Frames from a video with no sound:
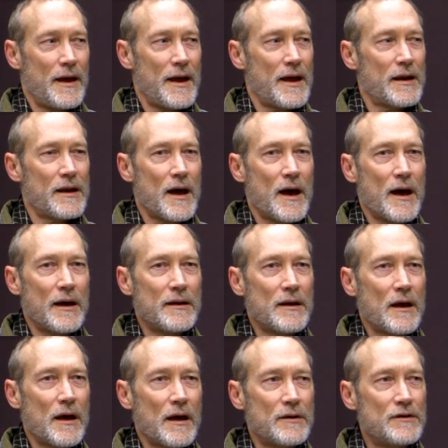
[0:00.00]
And I,
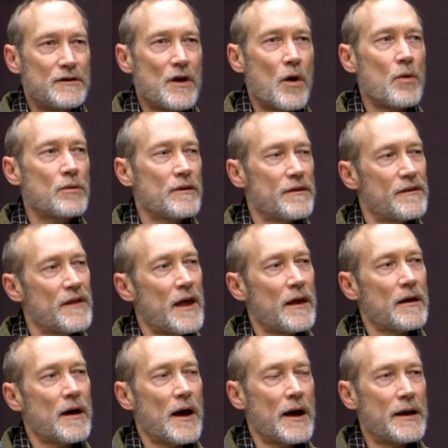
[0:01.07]
I don't
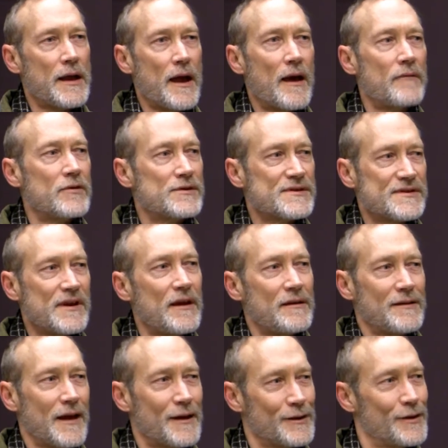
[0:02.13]
think I'd ever
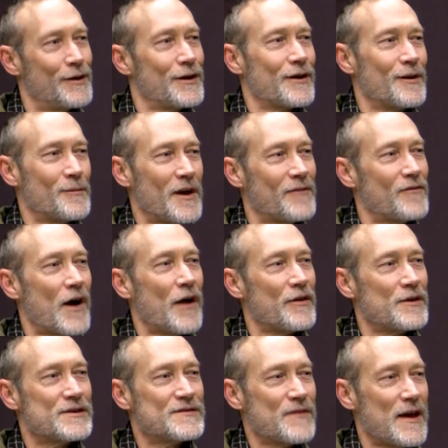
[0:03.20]
seen that look on my
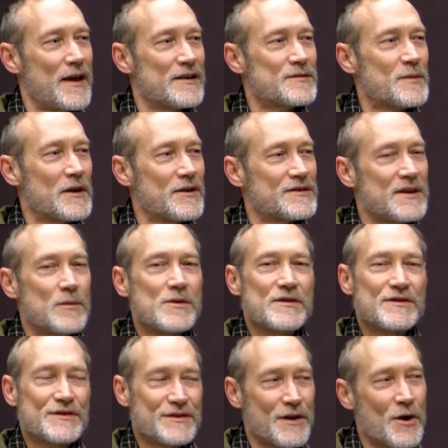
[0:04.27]
father's face because he was
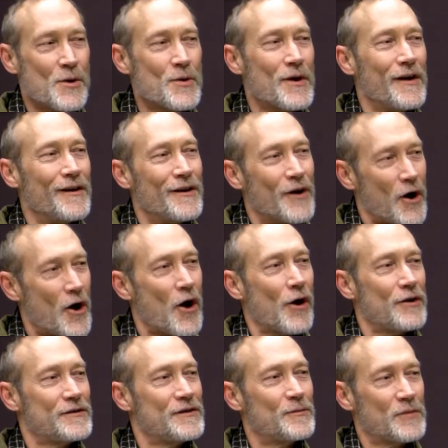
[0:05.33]
so
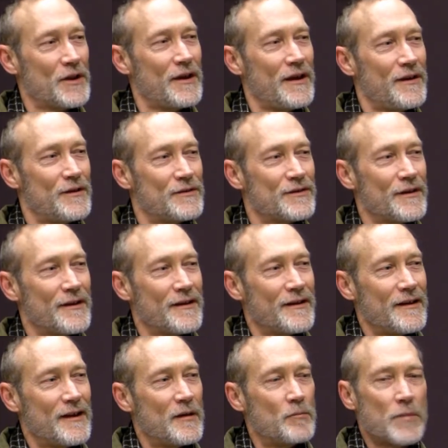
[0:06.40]
hard to please.
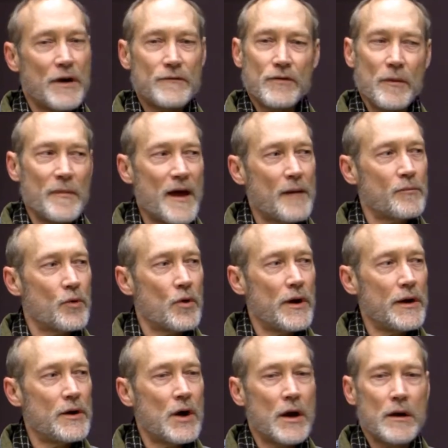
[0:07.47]
But from that
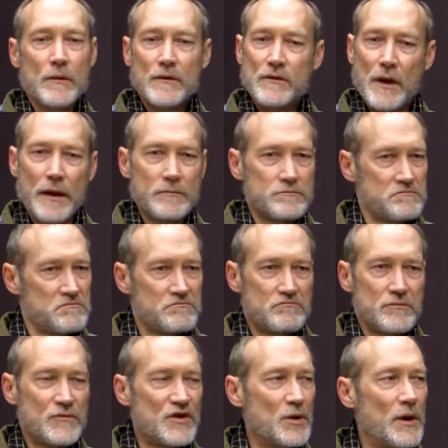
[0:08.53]
point on, it was like,
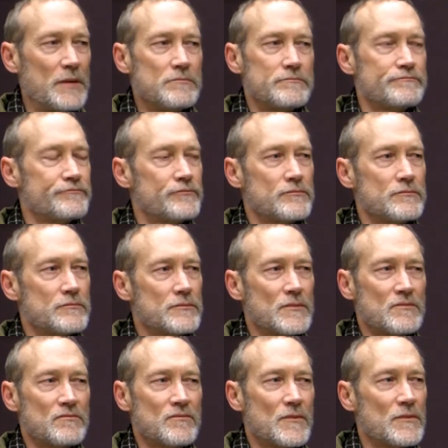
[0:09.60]
do it.
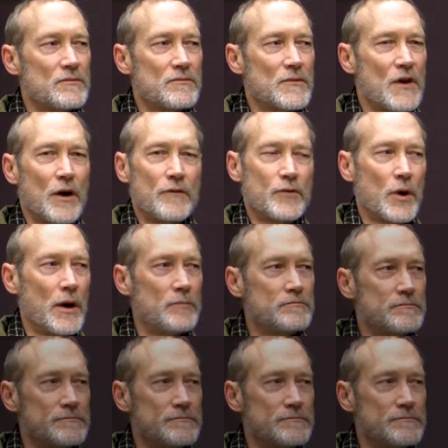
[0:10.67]
Go for it.